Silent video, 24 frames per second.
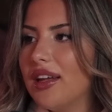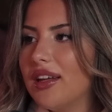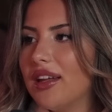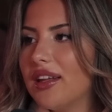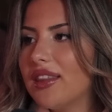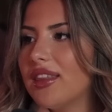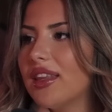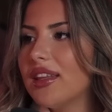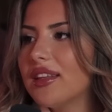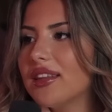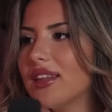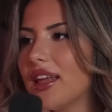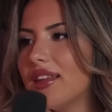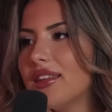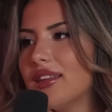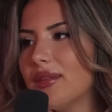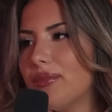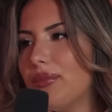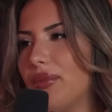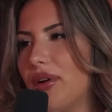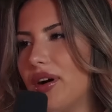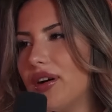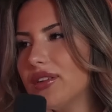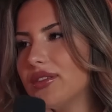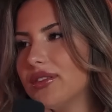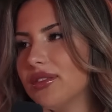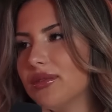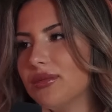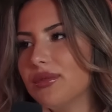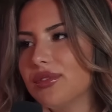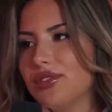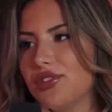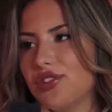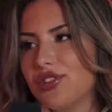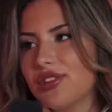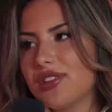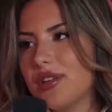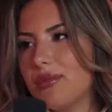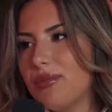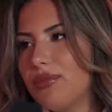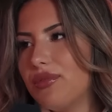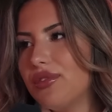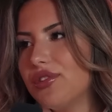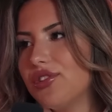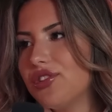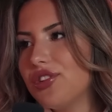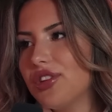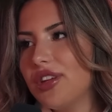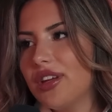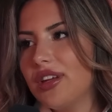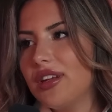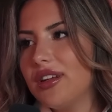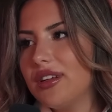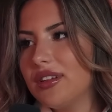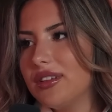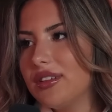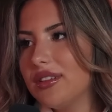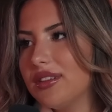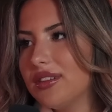And I think then the partner will just appreciate it.